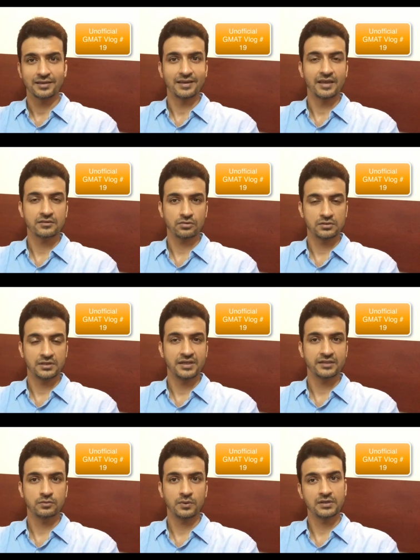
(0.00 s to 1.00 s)
guess on the
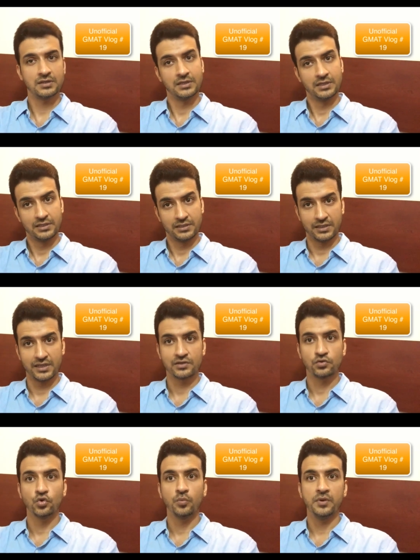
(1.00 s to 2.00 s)
next one,
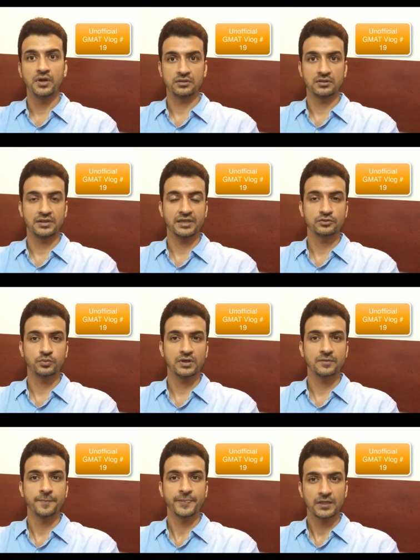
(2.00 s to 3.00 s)
take 2 minutes on the next
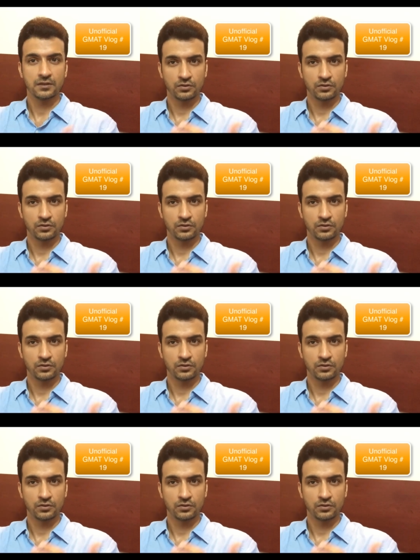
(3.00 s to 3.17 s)
one.